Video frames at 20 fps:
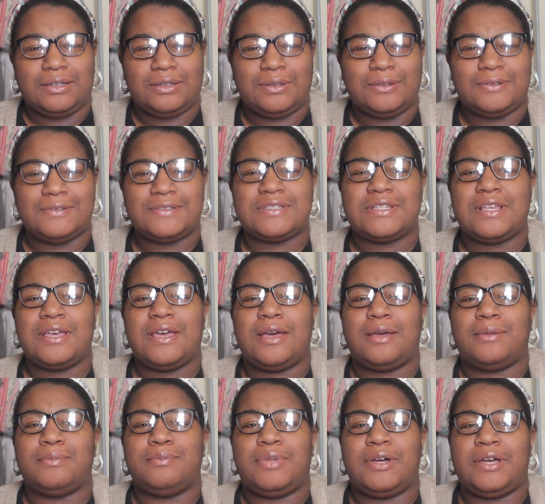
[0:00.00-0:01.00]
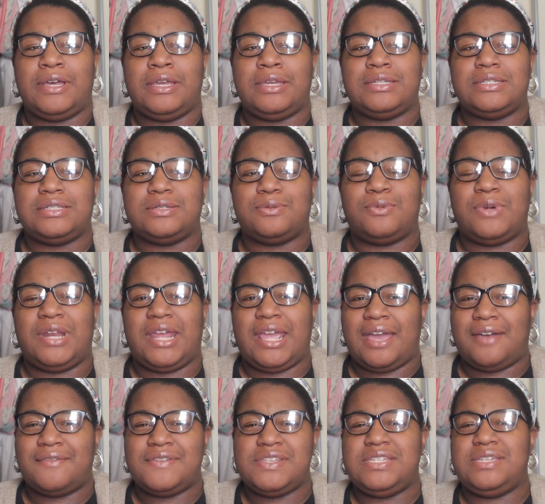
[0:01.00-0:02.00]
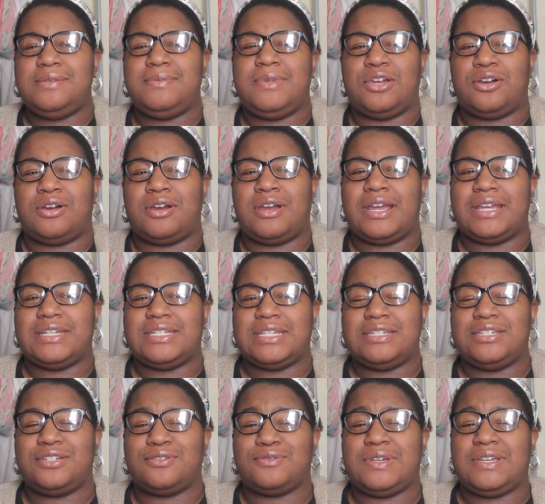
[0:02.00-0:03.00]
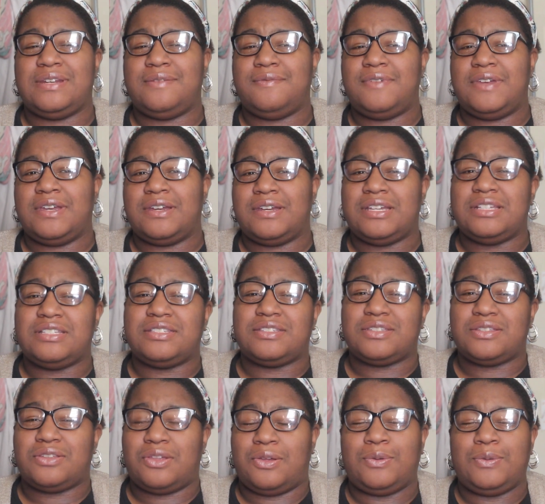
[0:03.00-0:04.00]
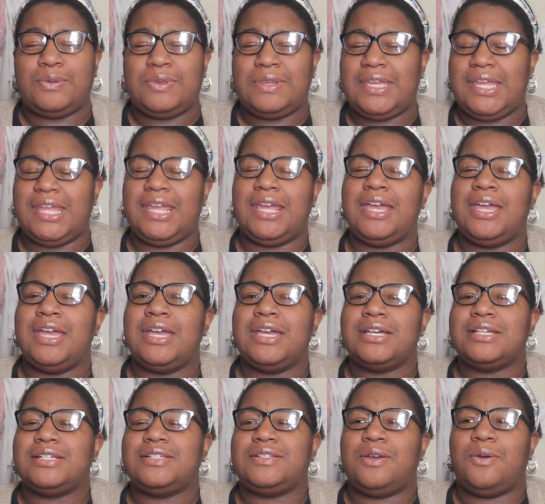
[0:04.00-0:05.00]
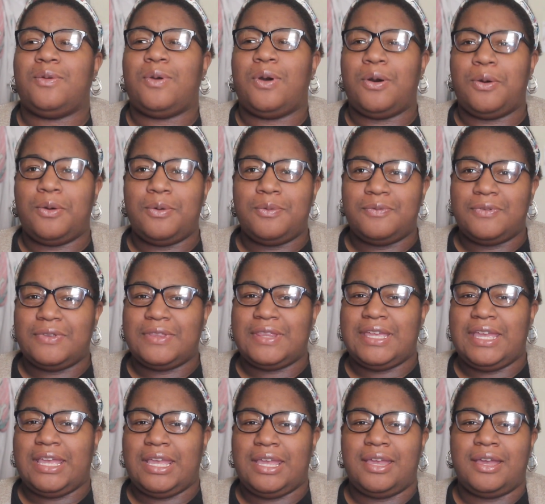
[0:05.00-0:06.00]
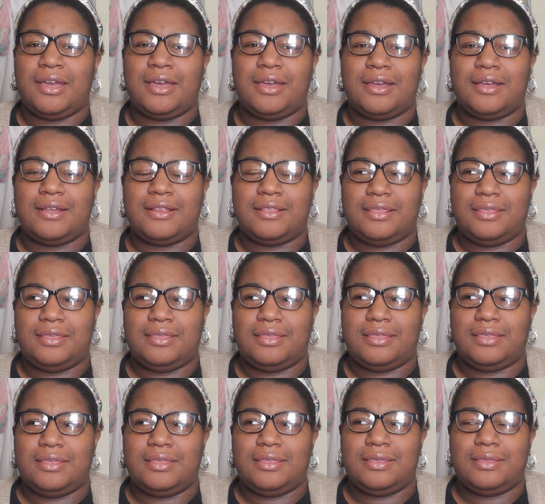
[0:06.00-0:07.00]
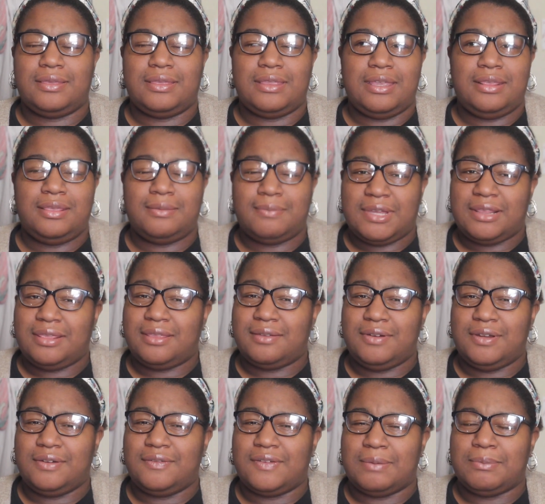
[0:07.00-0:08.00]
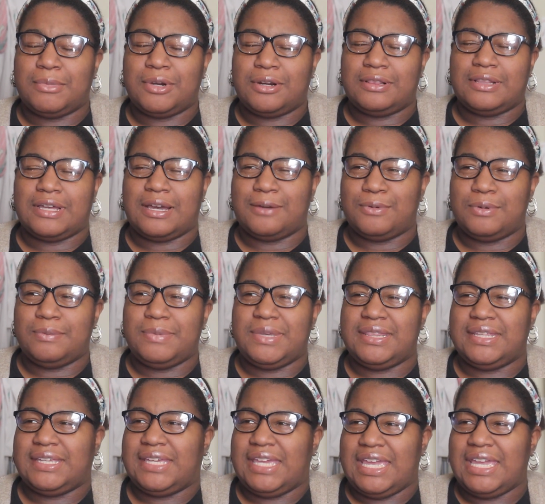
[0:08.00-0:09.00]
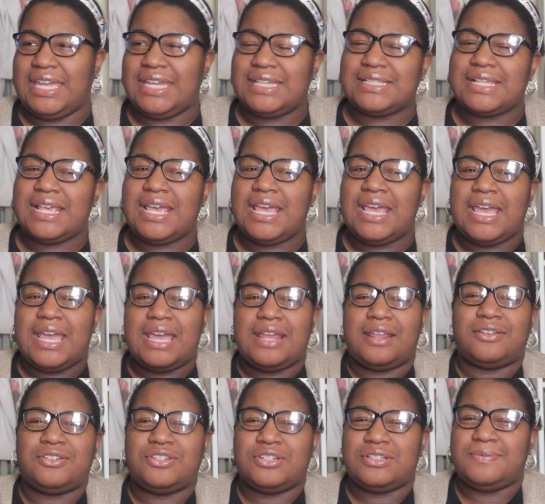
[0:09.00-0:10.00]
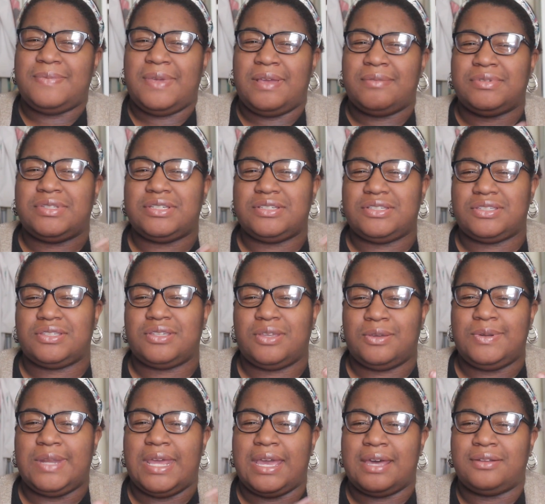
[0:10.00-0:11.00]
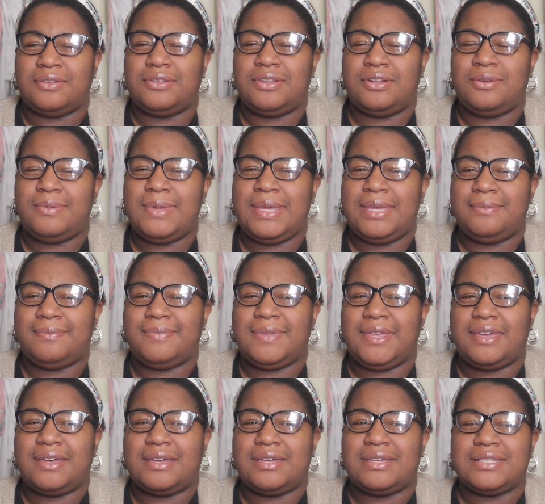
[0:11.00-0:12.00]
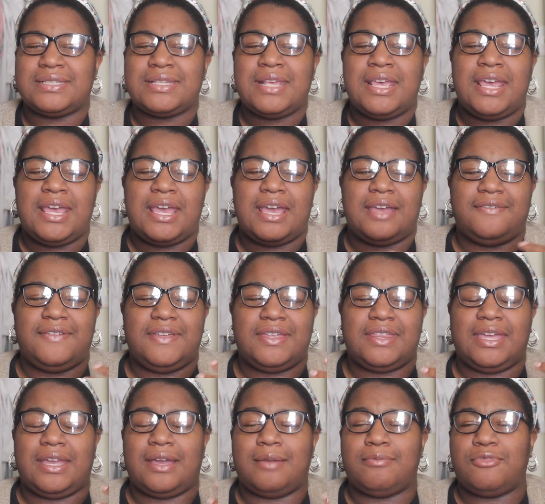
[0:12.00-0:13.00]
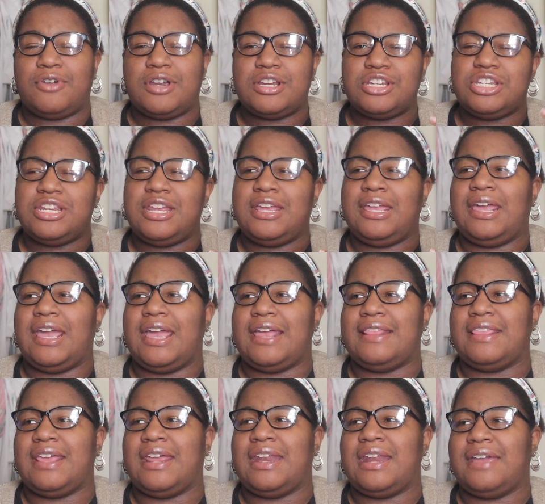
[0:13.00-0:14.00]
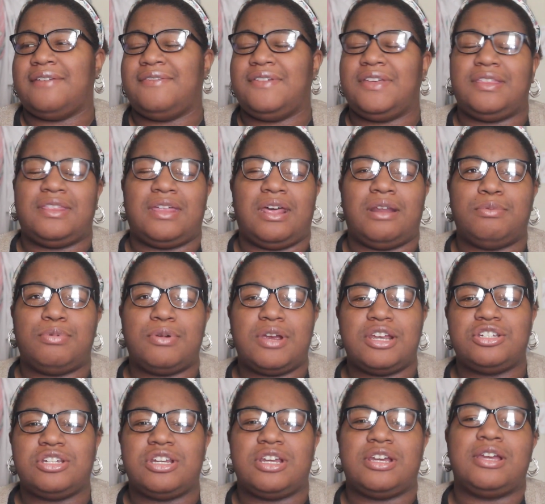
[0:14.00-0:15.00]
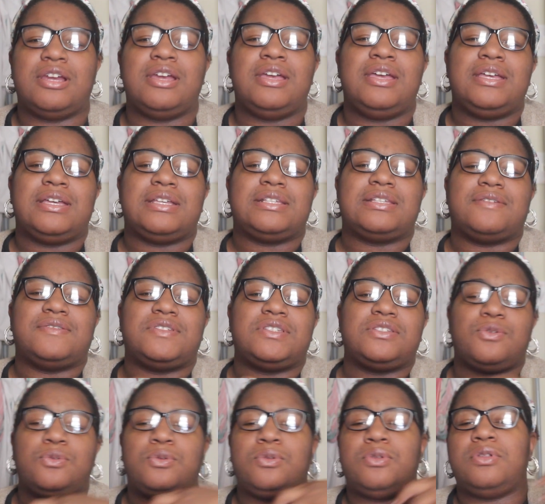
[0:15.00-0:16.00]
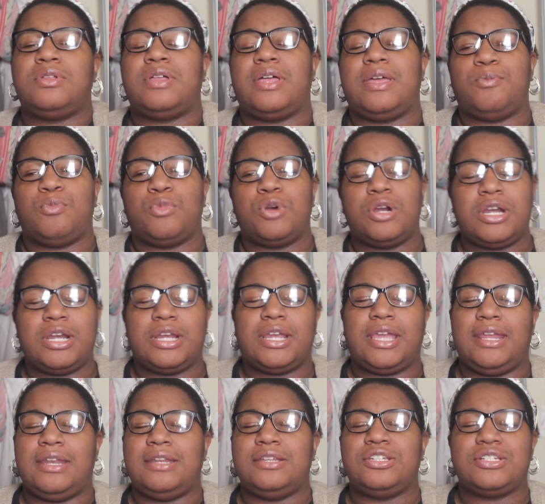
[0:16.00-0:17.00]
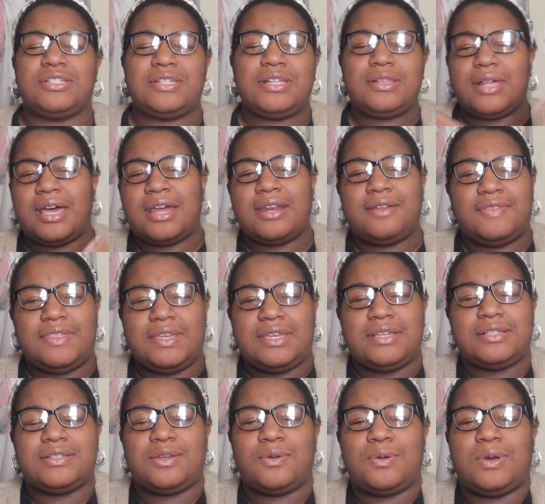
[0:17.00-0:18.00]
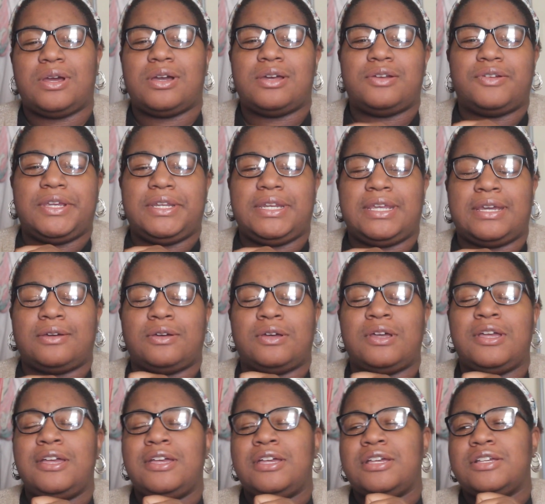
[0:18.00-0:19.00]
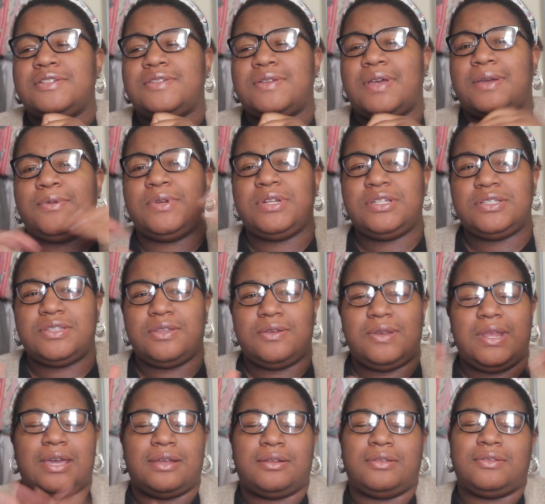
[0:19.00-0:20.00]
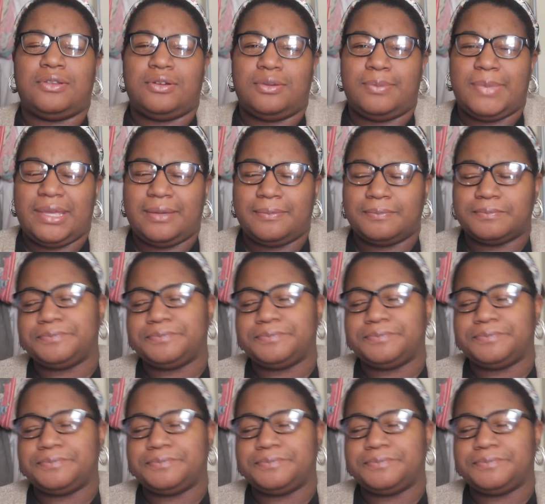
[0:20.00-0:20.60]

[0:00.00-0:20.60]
goes. But when I have a TBR, I tend to read very slowly. So hopefully in the month of November that will be the case, and I'll just be able to slow down a little bit, because I feel like I'm rushing, and then I feel a lot of pressure because I have school and work and just a lot of things going on right now. So I want to slow down a little bit.